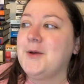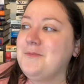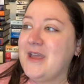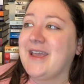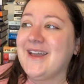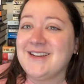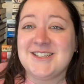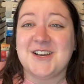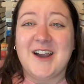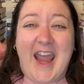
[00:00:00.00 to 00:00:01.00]
making
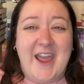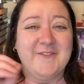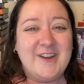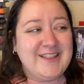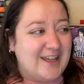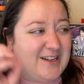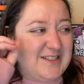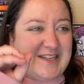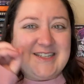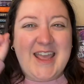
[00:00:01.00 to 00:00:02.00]
sure every little
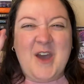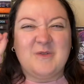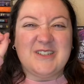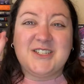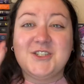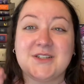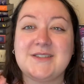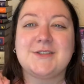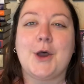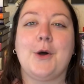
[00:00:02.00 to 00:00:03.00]
detail was
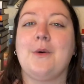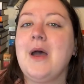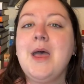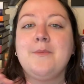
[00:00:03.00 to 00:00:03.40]
just so,